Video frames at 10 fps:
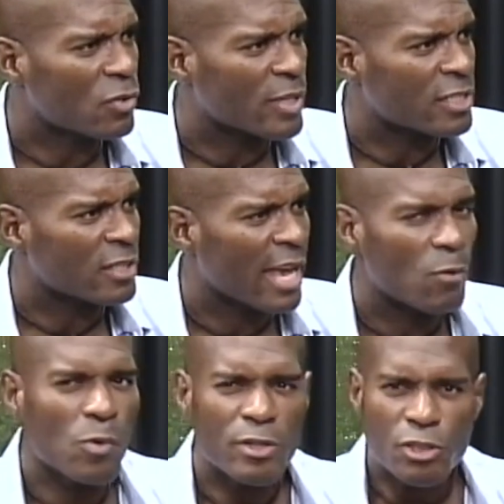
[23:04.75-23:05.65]
questions, and
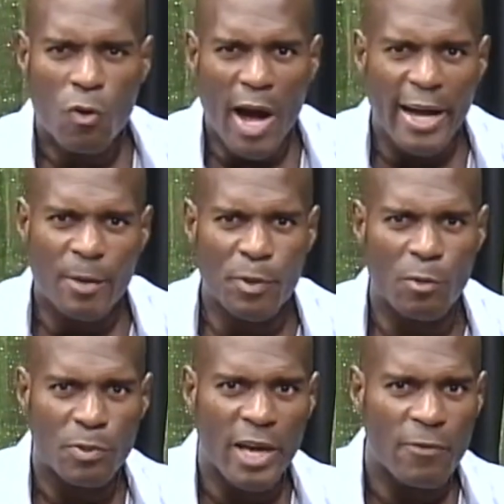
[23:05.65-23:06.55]
we're so high up on our
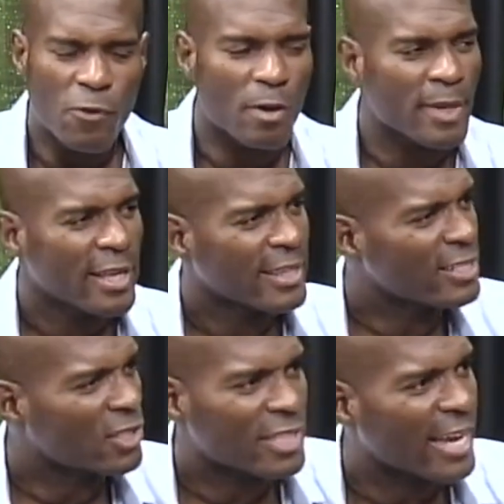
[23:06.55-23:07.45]
platform, they
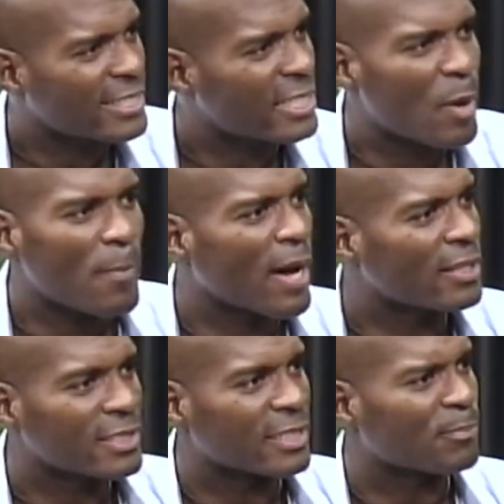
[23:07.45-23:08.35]
start to ask about
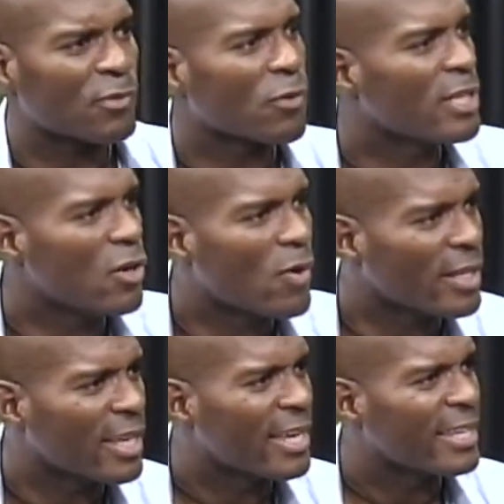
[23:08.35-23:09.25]
politics. Before right. you know it,
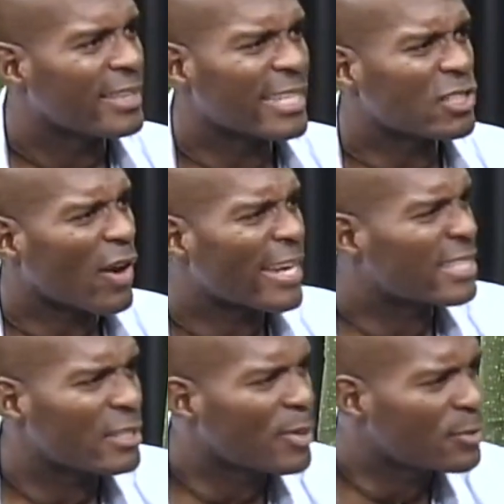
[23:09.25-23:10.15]
they start
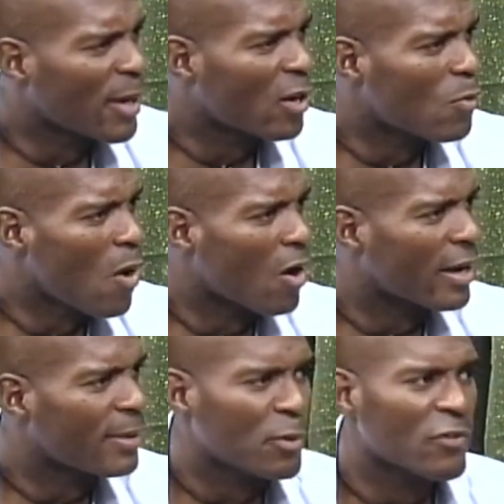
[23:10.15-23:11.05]
asking us about our walk.
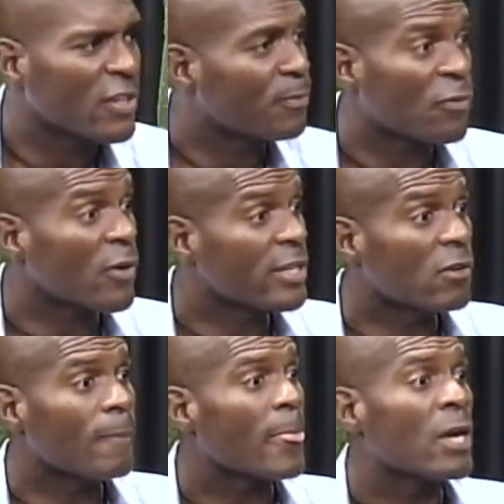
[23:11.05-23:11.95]
And yes. before you know
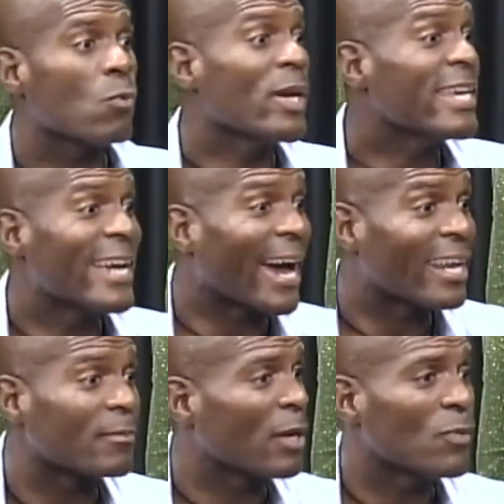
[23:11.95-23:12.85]
it, we got
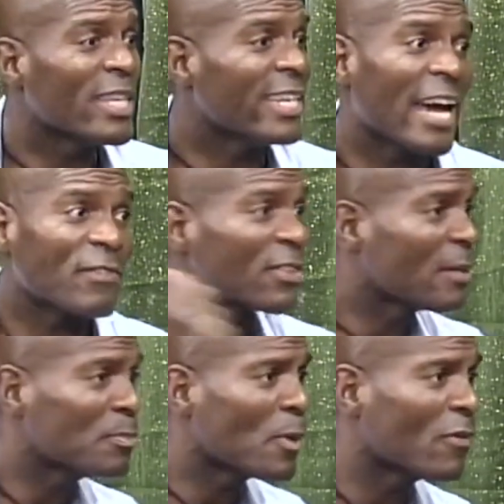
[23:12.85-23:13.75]
them, and we didn't have to
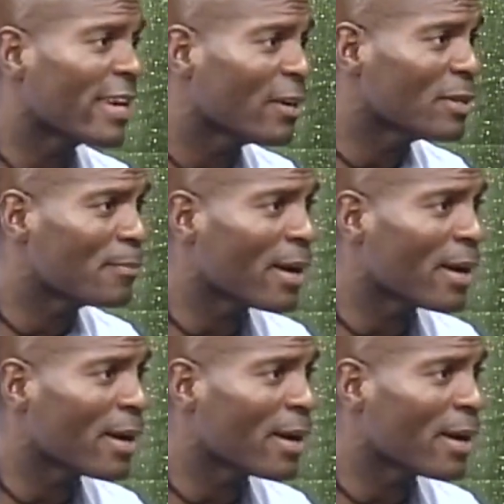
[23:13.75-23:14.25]
thump them over the head with the